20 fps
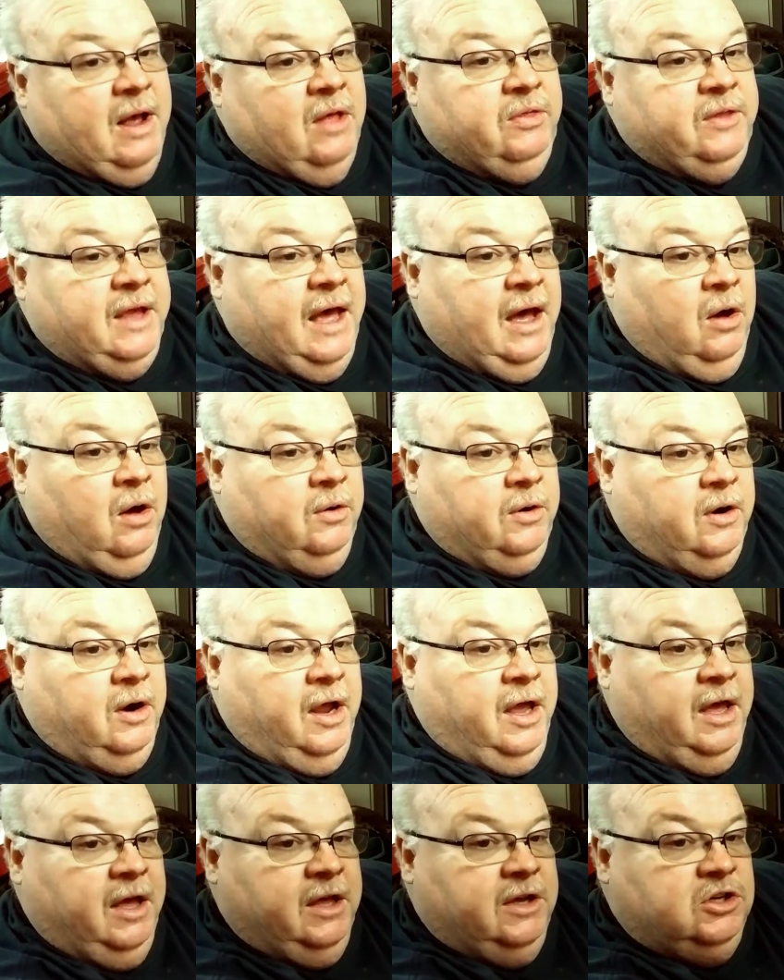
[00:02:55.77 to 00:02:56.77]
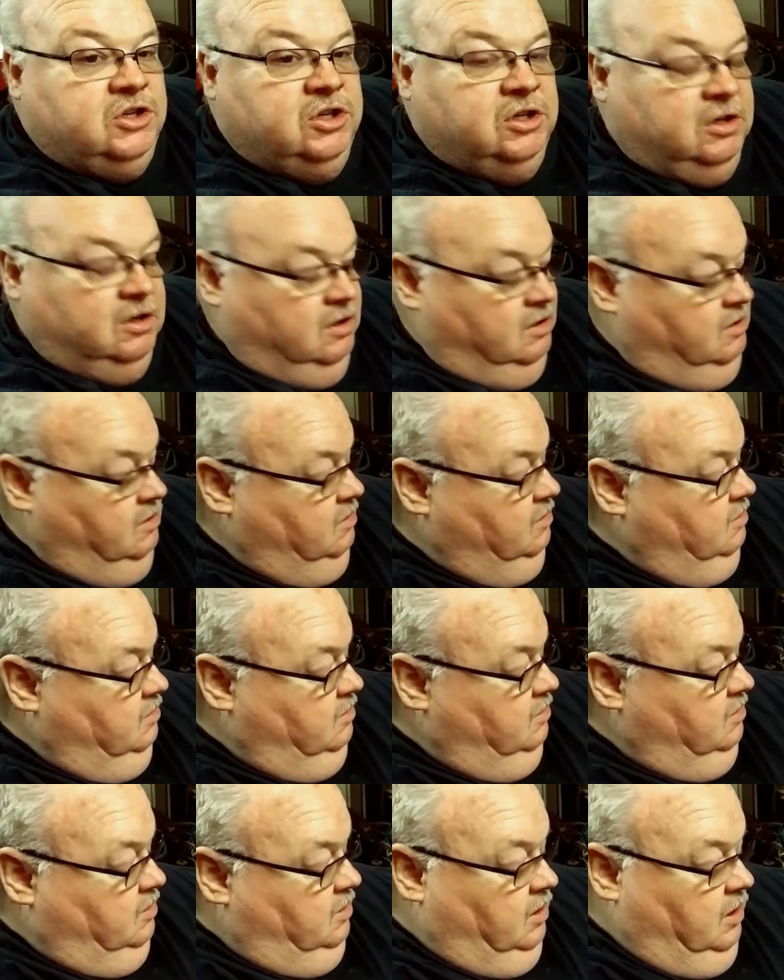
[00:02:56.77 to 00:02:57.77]
the outer edge
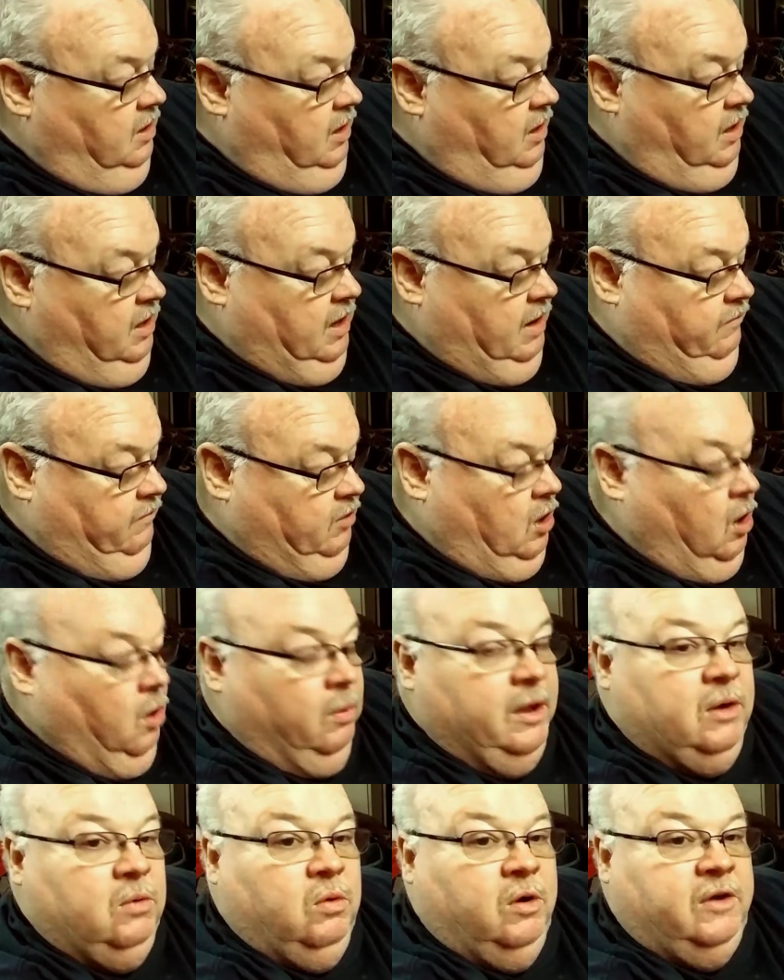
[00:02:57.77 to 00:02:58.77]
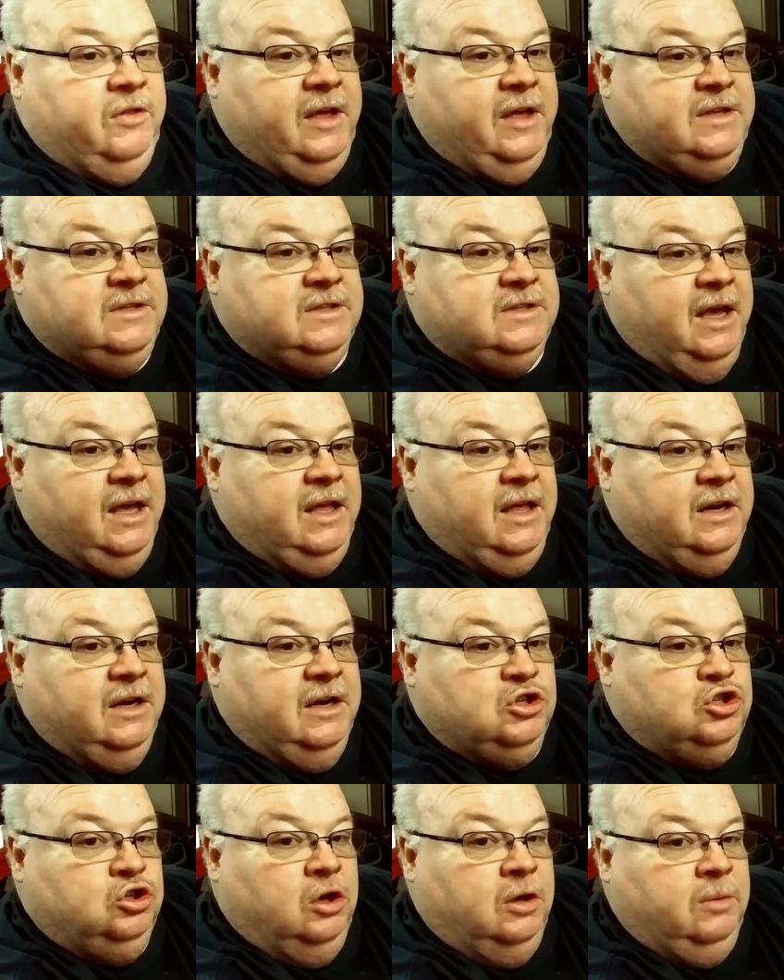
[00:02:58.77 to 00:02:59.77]
and never go in where they say that
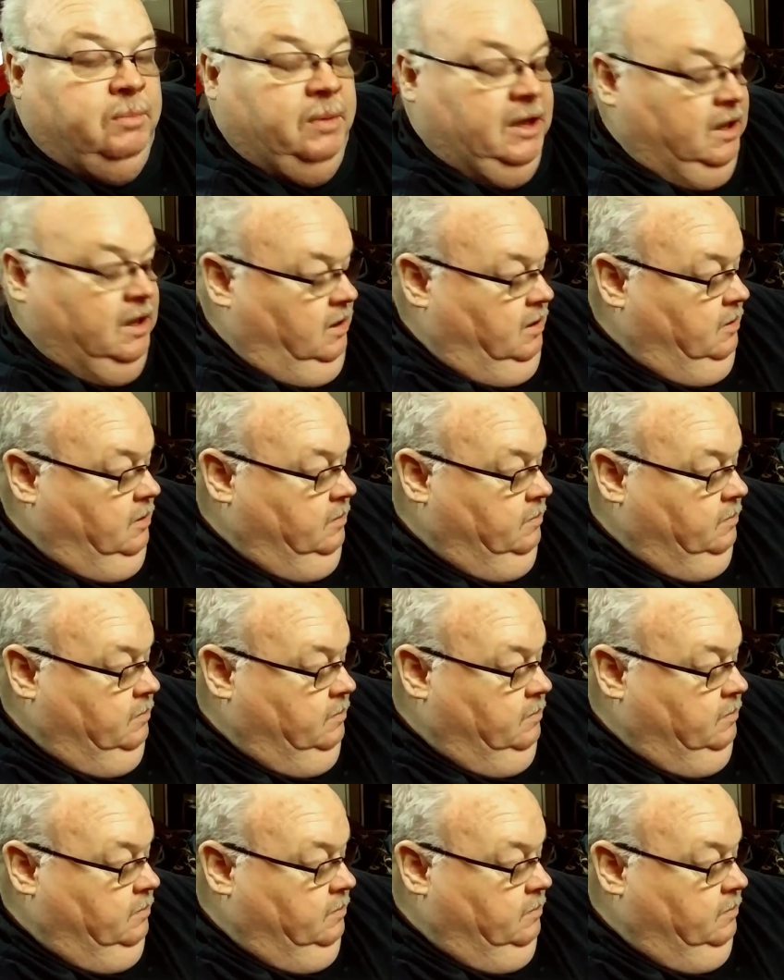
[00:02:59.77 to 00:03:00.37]
it should be.